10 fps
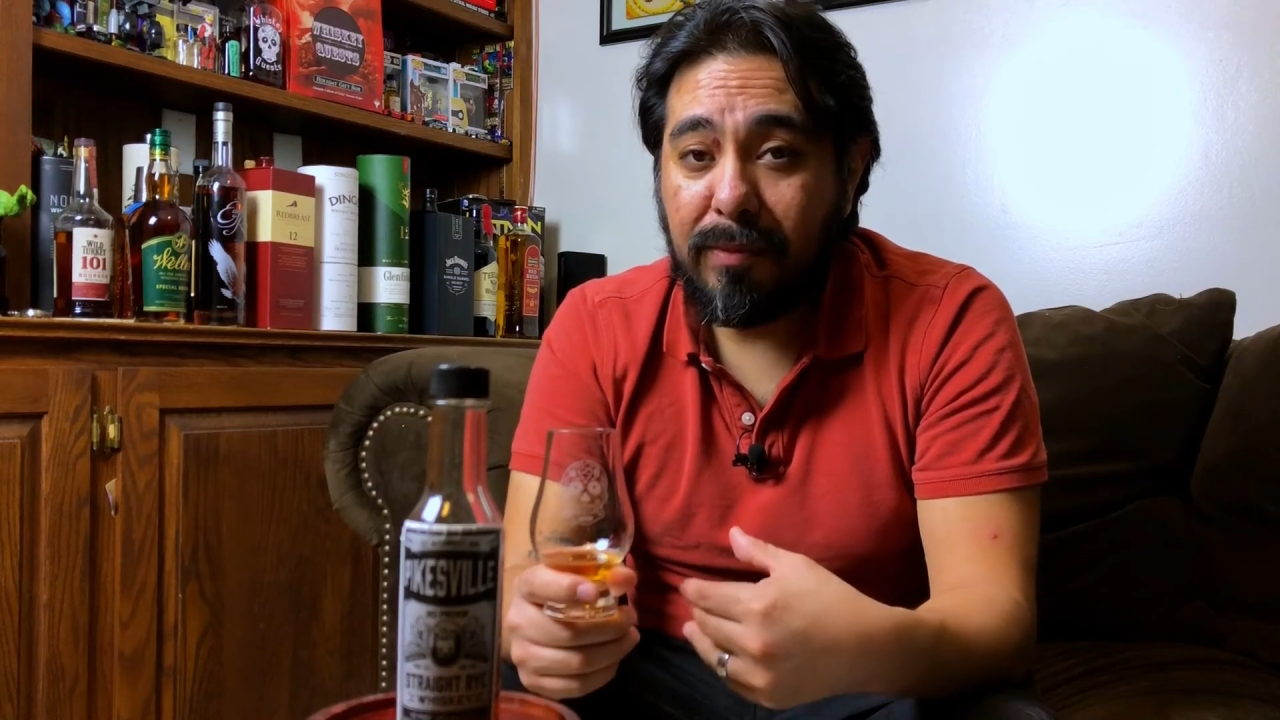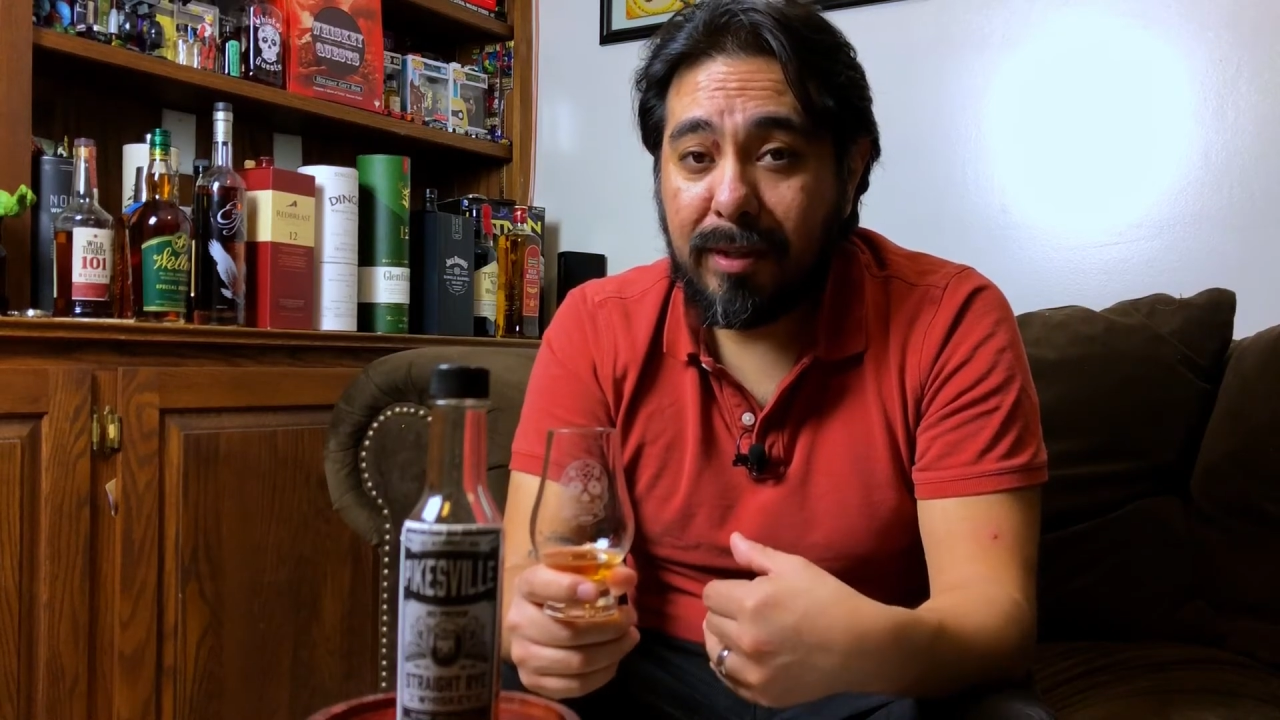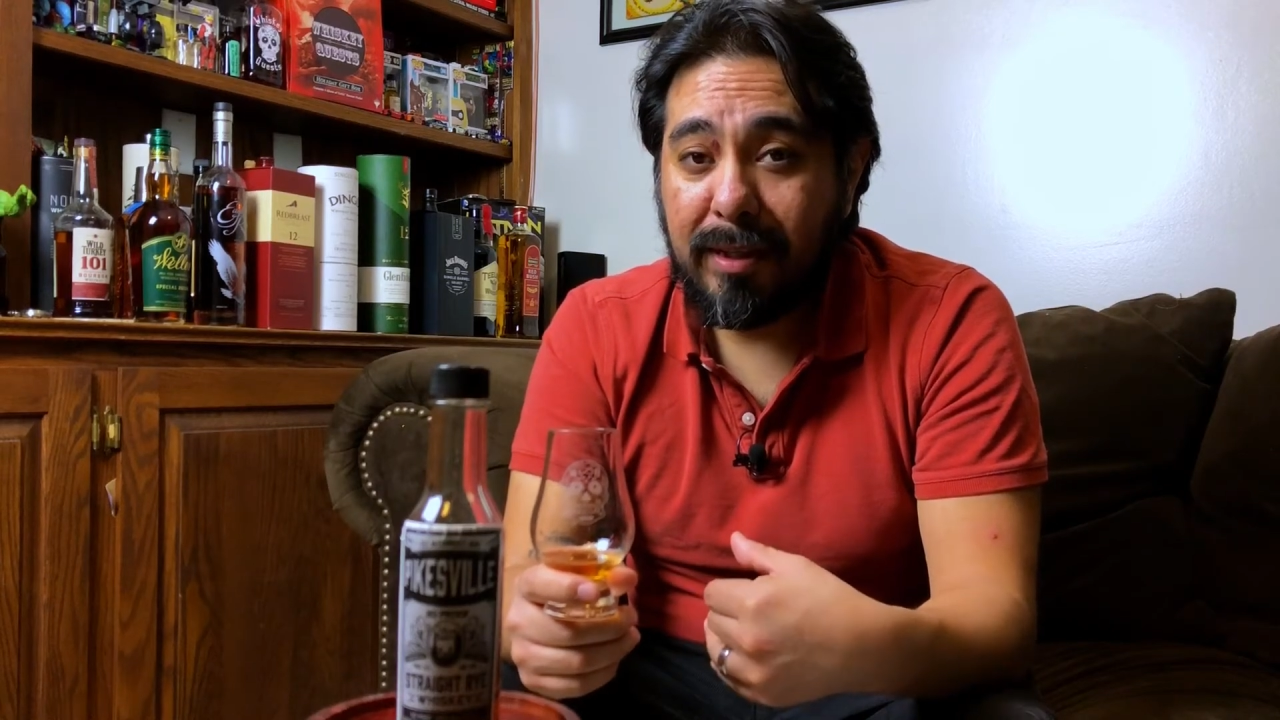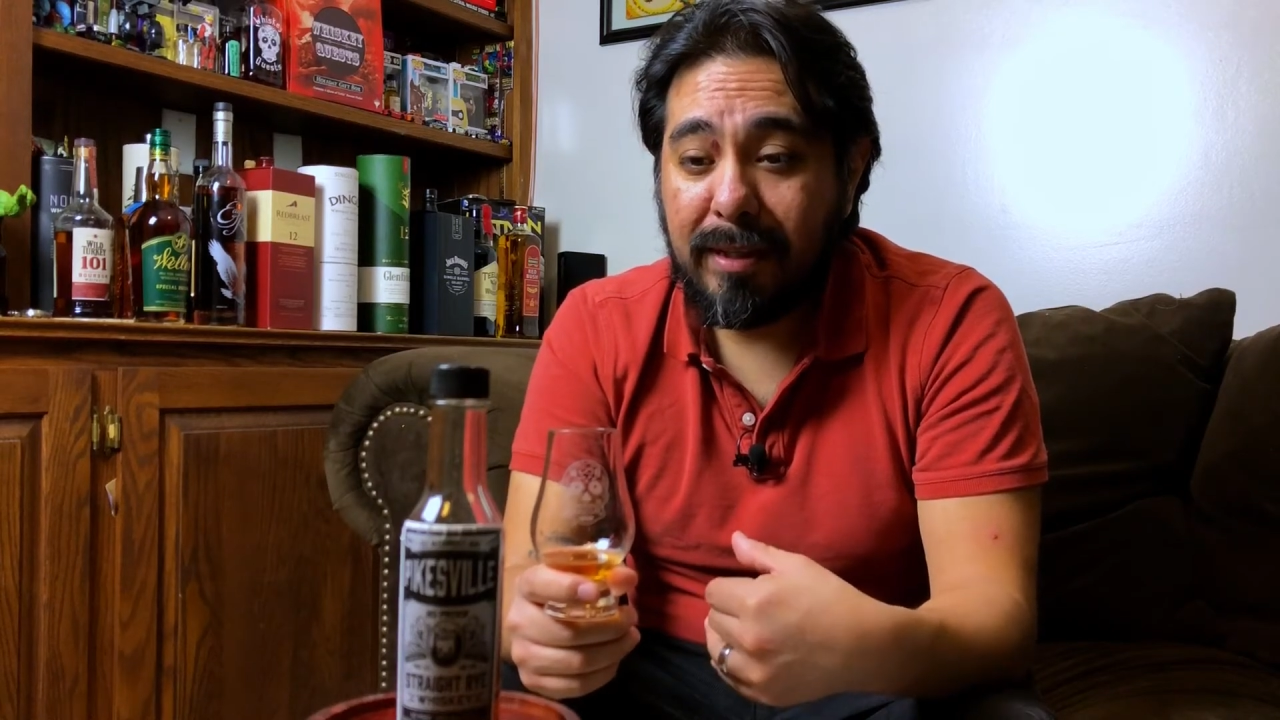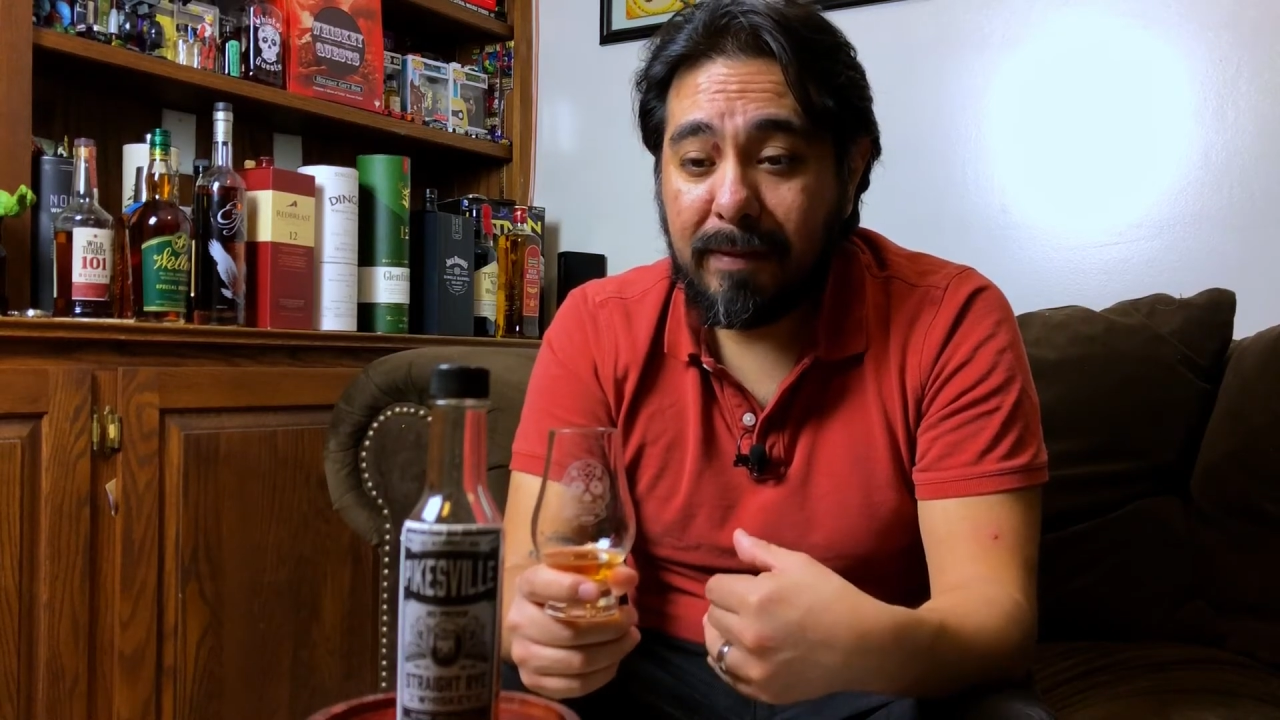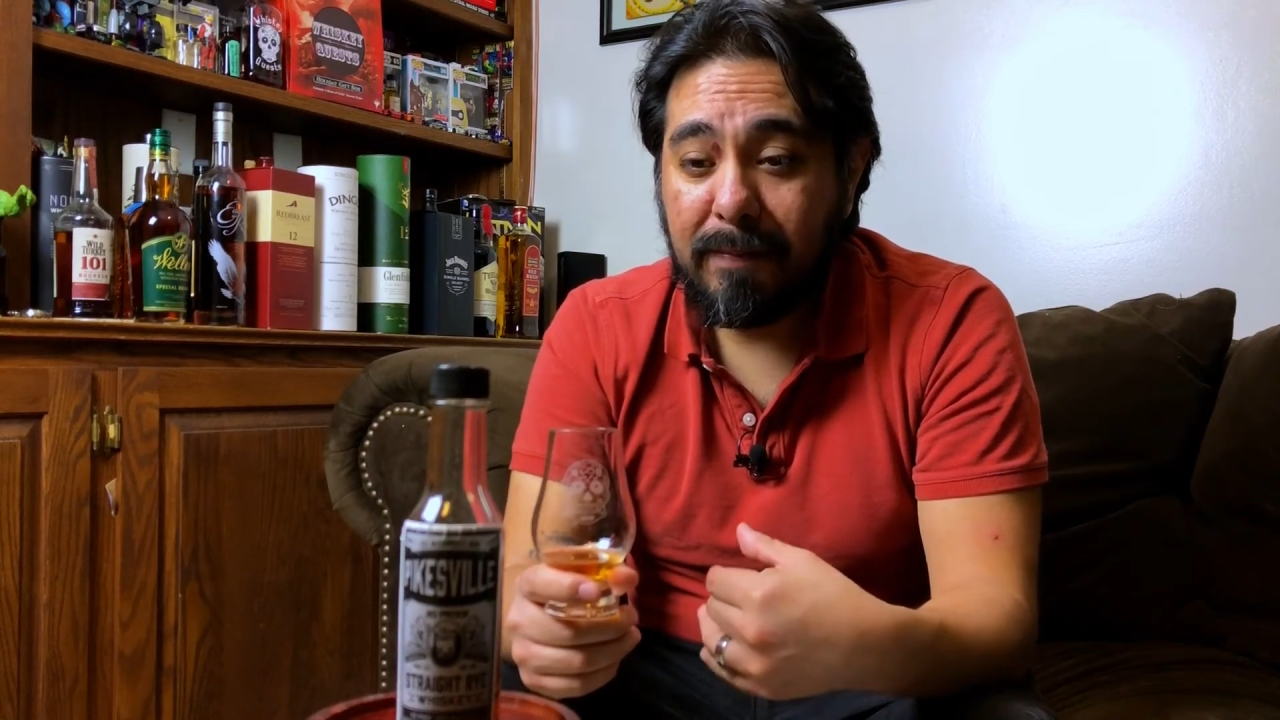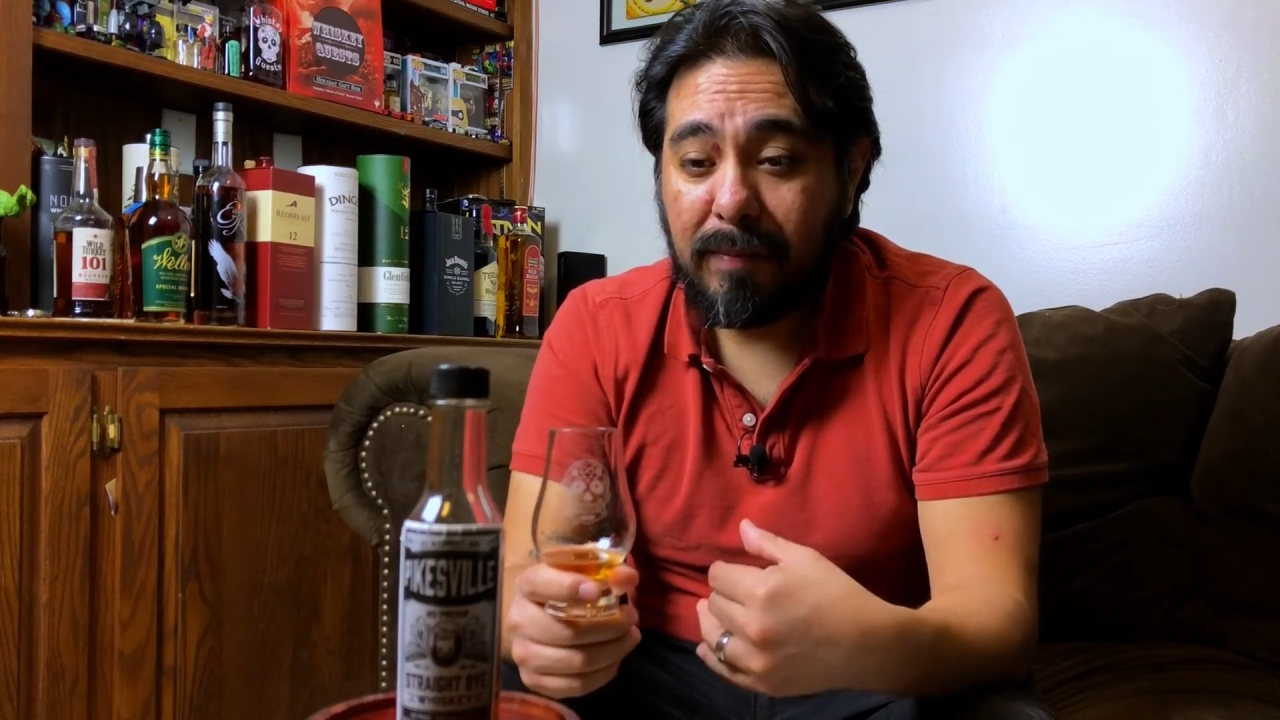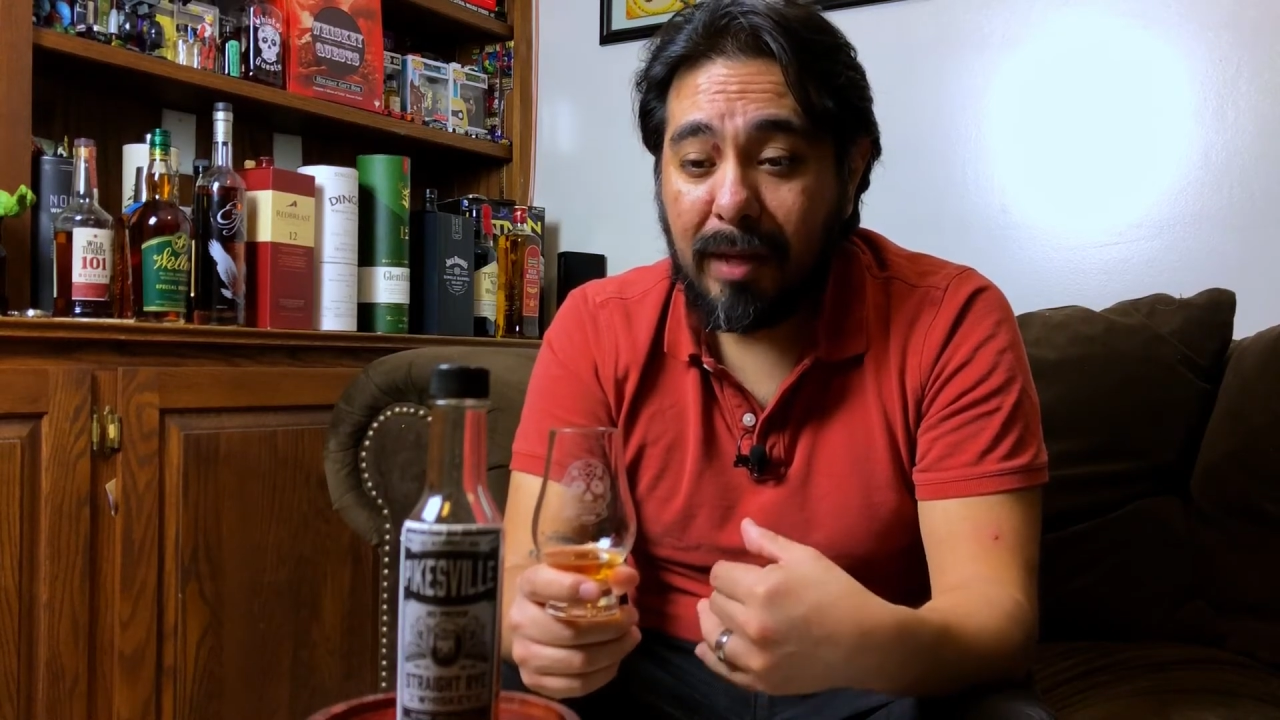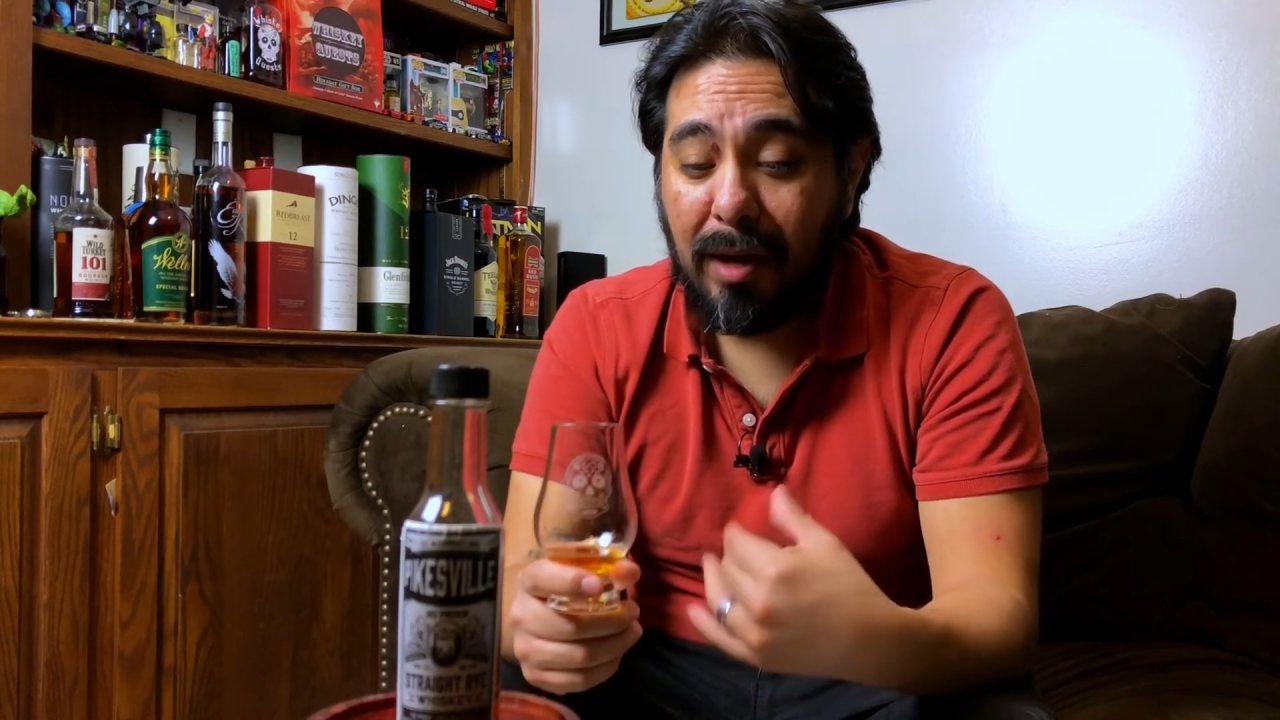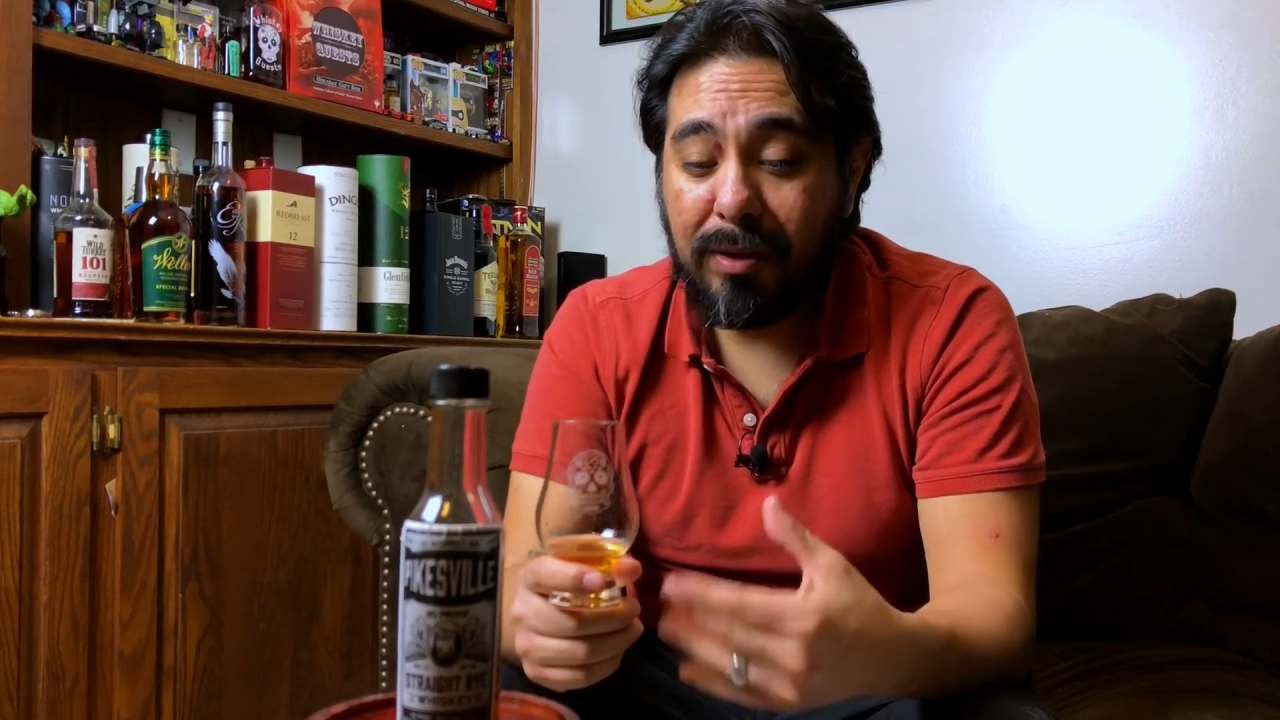
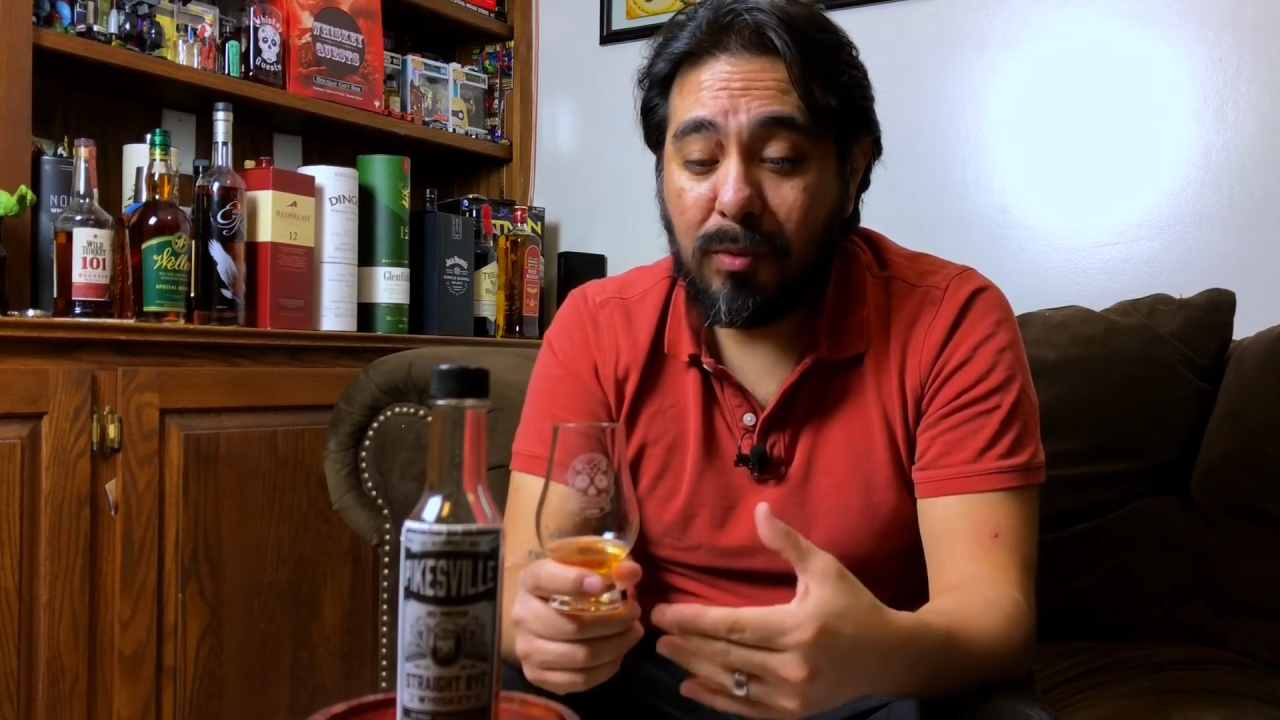without